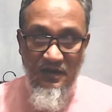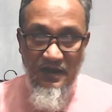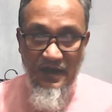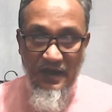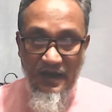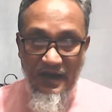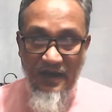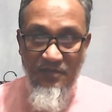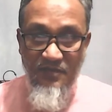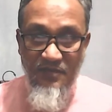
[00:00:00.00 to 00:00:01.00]

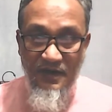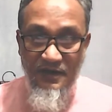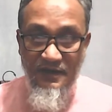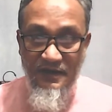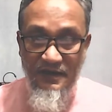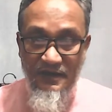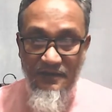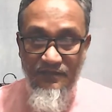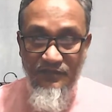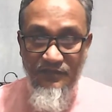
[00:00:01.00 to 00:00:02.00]
A very
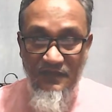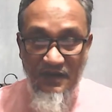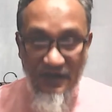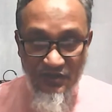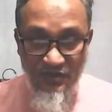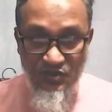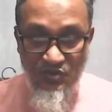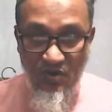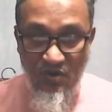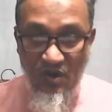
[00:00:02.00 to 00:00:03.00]

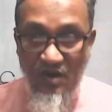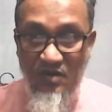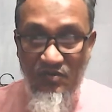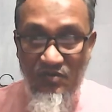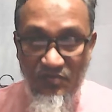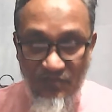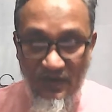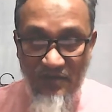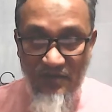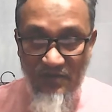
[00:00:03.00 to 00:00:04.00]
strong
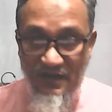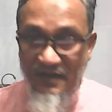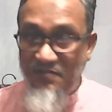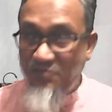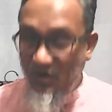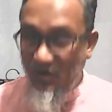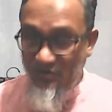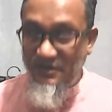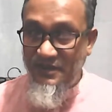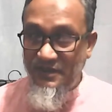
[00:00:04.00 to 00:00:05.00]
family
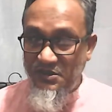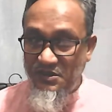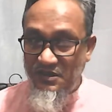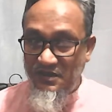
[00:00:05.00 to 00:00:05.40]
bondage.